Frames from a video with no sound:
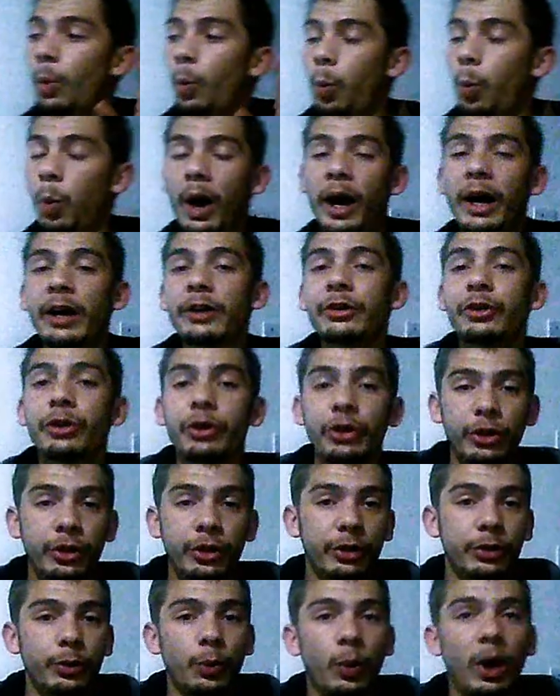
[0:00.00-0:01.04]
why
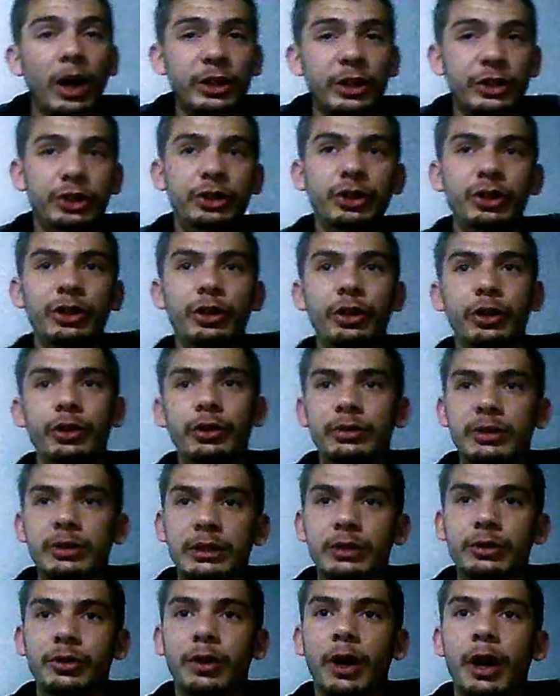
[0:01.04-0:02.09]
should you
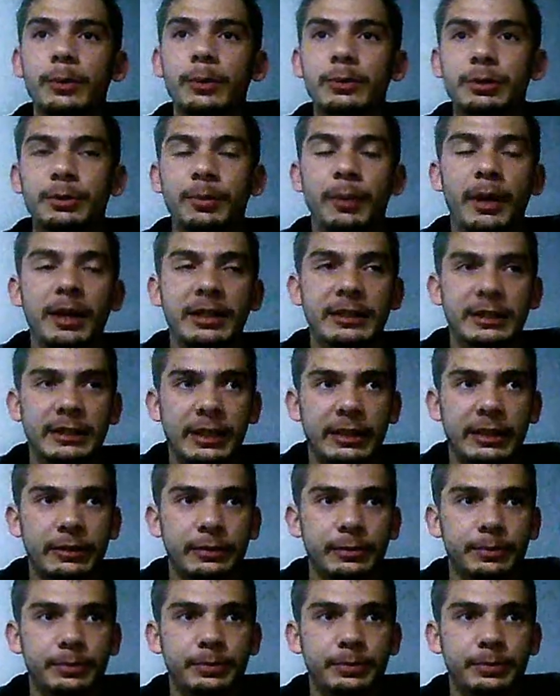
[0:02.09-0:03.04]
subscribe to my channel?